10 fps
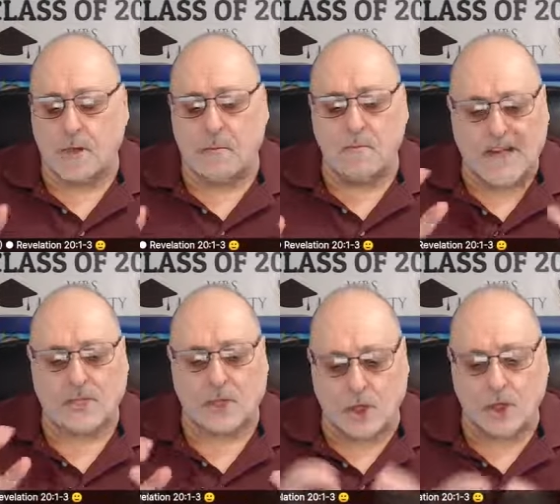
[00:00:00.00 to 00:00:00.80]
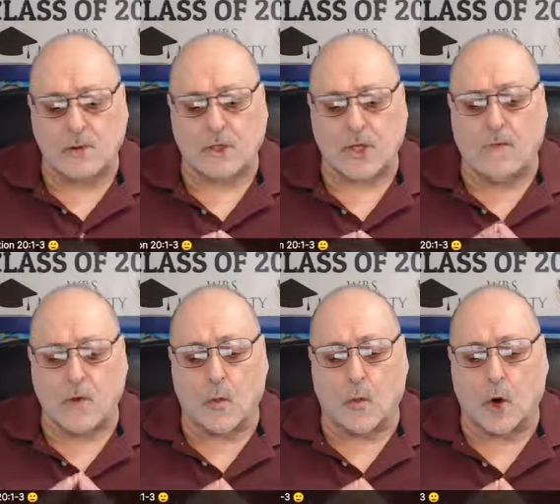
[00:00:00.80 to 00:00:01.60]
the best use of
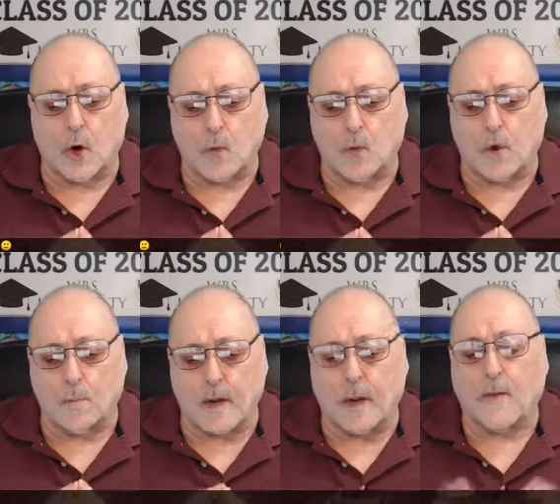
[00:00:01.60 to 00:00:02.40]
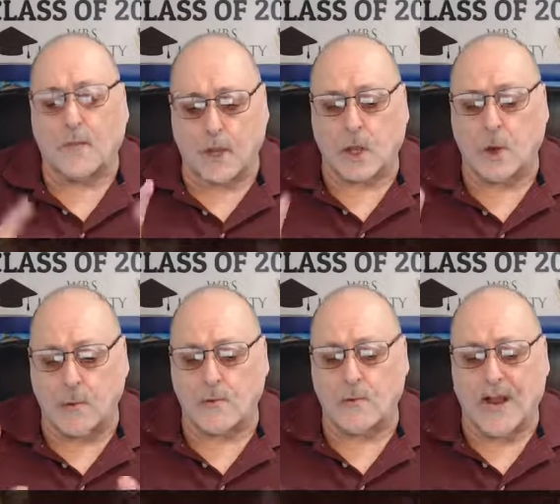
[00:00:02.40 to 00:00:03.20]
the word would be the
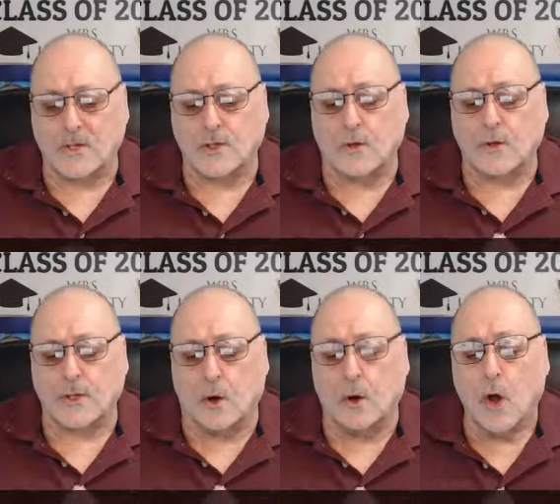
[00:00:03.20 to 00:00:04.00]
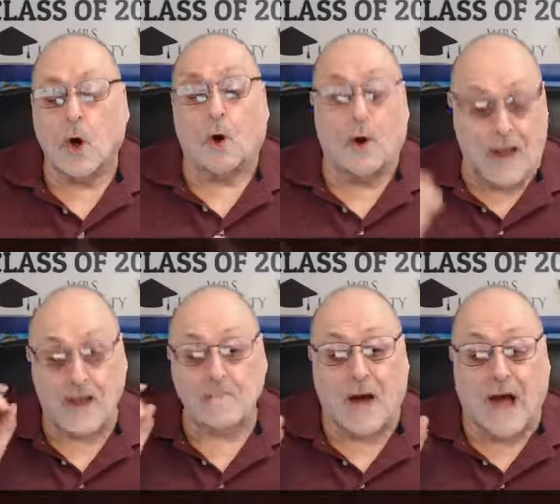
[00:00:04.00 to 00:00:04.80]
human rational soul or
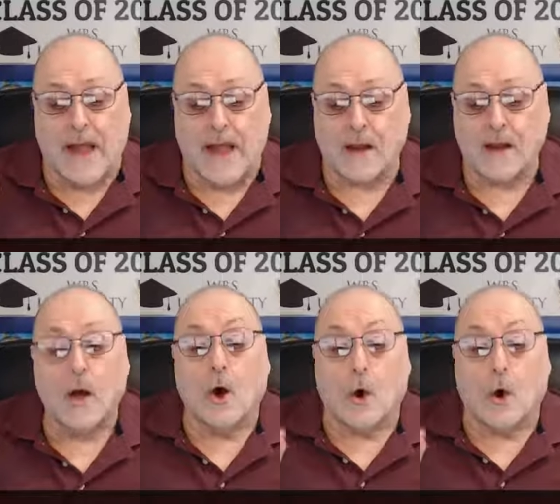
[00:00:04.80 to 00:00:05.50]
a mind